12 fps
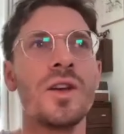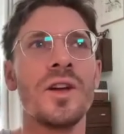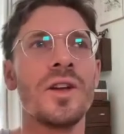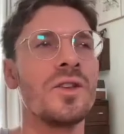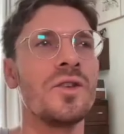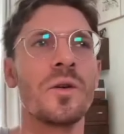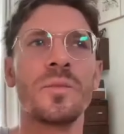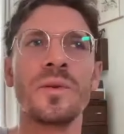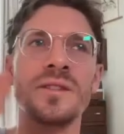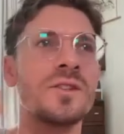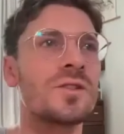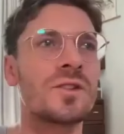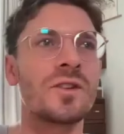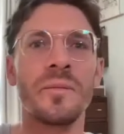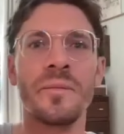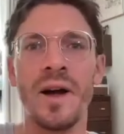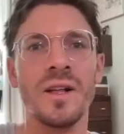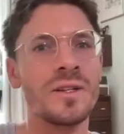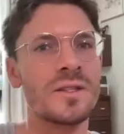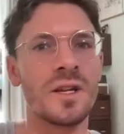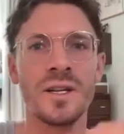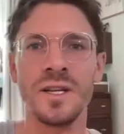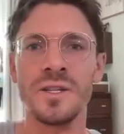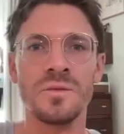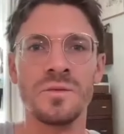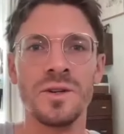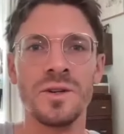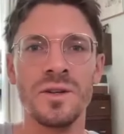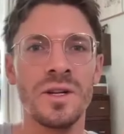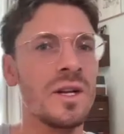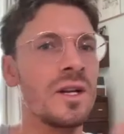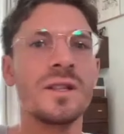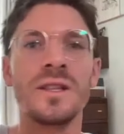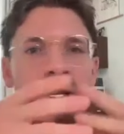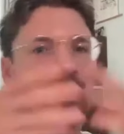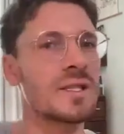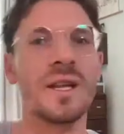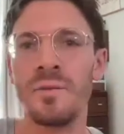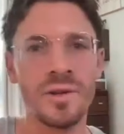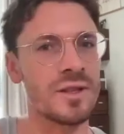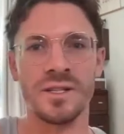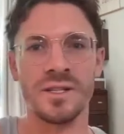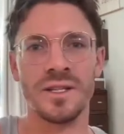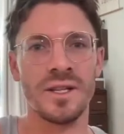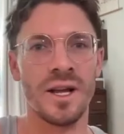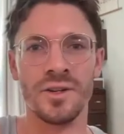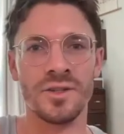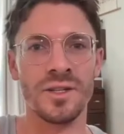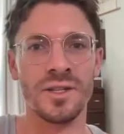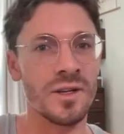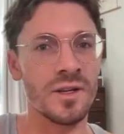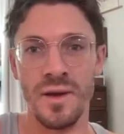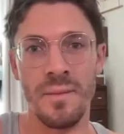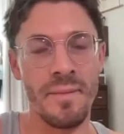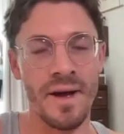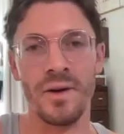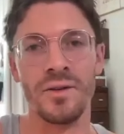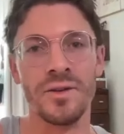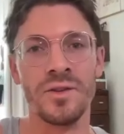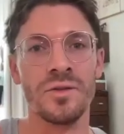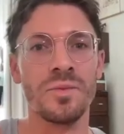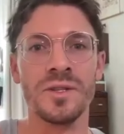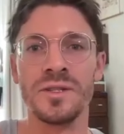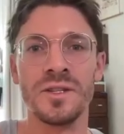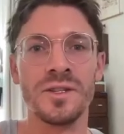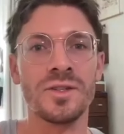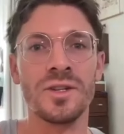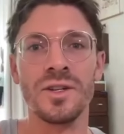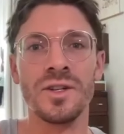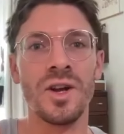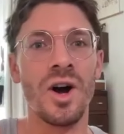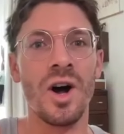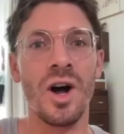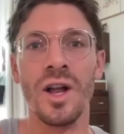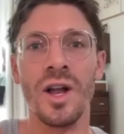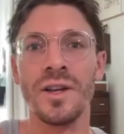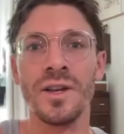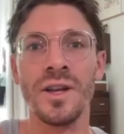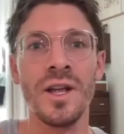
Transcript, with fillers: your position on Palestine, Israel, that's not what this election can be about. Your position on